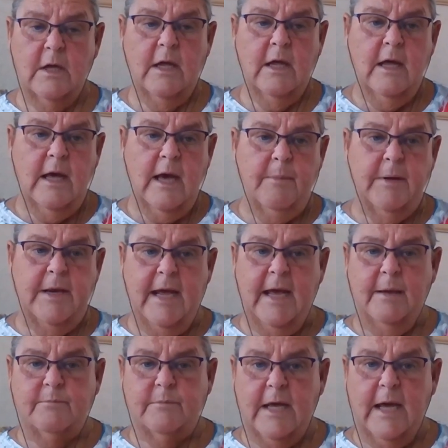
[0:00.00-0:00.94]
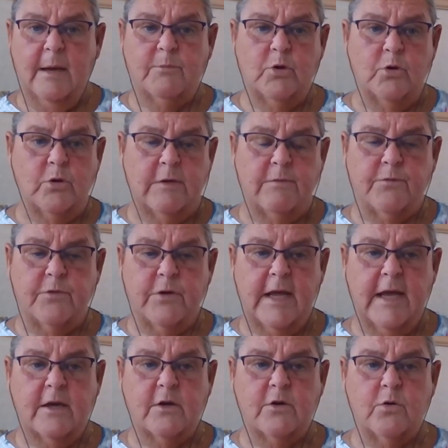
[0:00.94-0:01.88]
mean, I'm looking for an 8
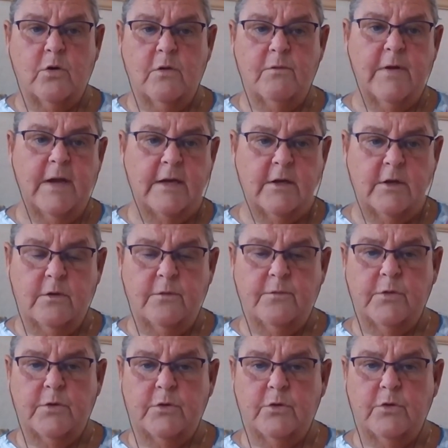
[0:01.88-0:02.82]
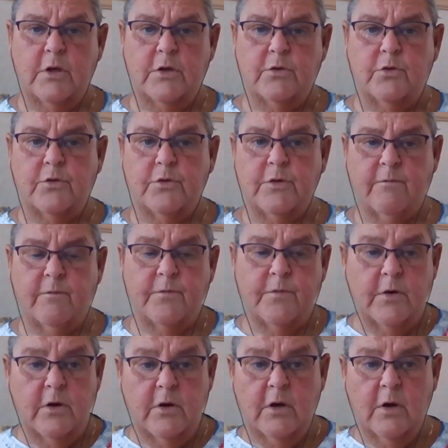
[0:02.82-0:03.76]
court venue for another event for
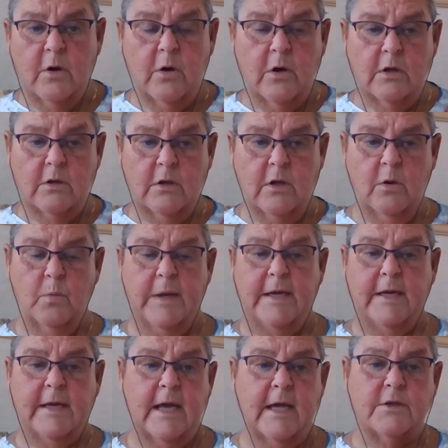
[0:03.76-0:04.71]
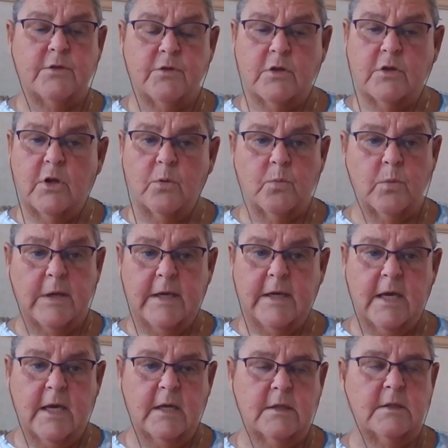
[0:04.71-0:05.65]
a weekend or a long
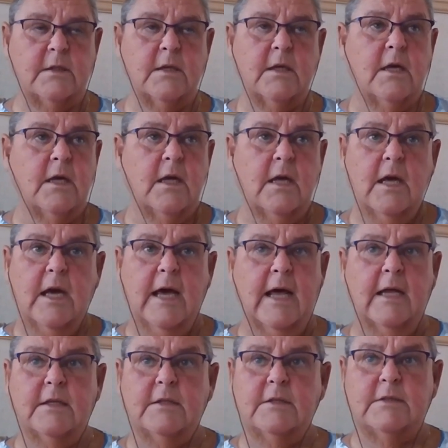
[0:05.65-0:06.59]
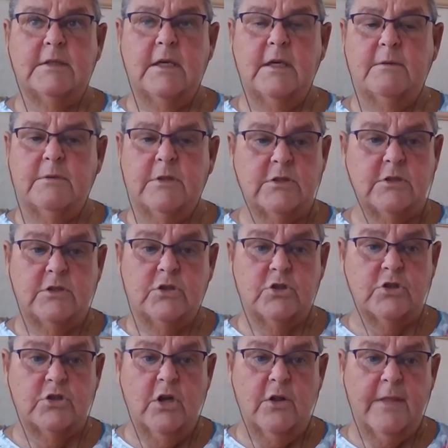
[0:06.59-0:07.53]
weekend, and there's just not that
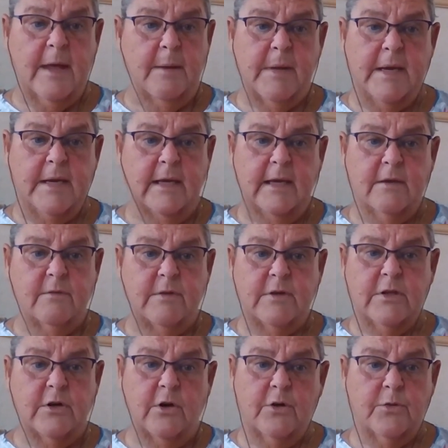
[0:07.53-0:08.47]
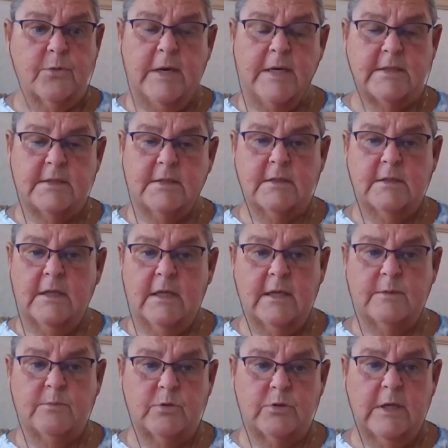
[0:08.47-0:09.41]
many here in the northwest. Yeah, it
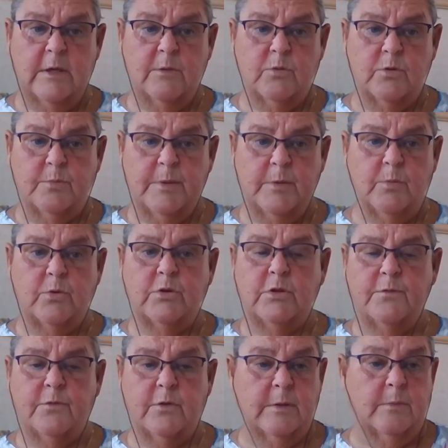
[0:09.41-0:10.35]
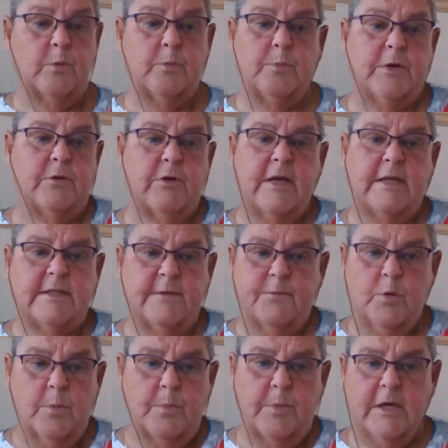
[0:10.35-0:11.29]
would be wonderful. It would be great if there were a bigger
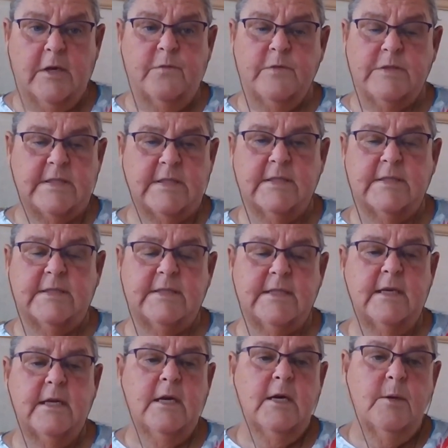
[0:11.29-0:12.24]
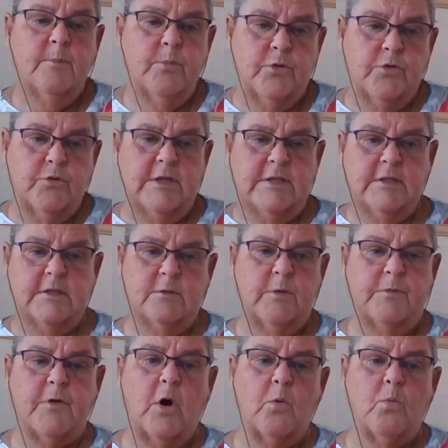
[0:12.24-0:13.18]
facility, but there isn't. We've got
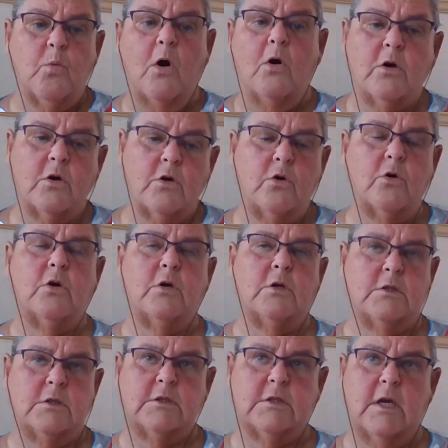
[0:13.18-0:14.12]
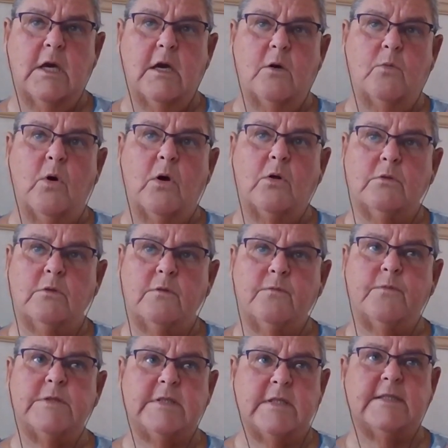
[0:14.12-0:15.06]
one facility
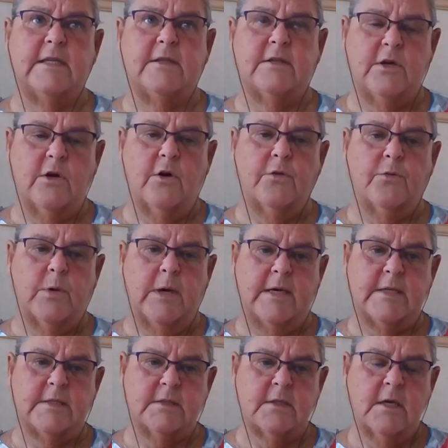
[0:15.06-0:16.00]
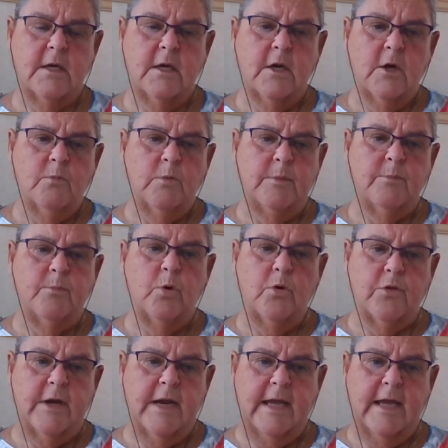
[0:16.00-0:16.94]
in the northwest with more than
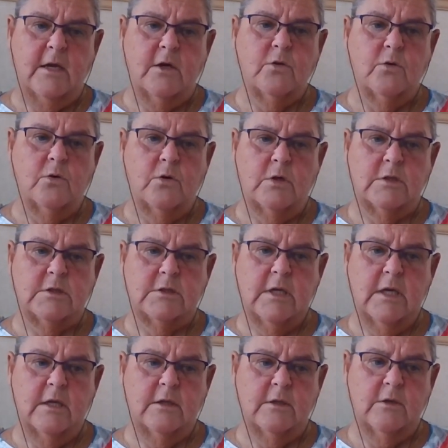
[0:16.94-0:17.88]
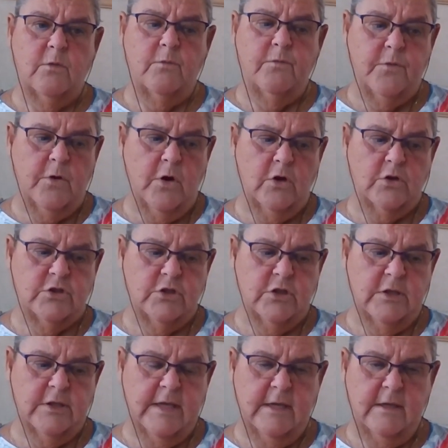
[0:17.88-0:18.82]
8 courts, and unfortunately,
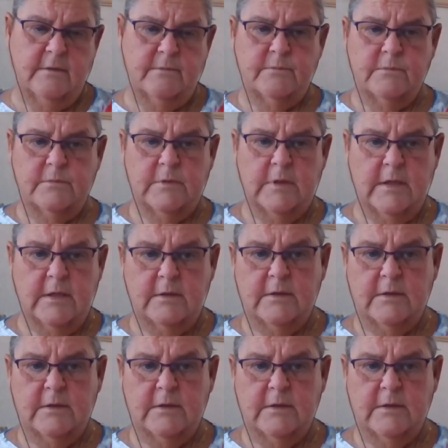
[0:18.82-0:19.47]
they're not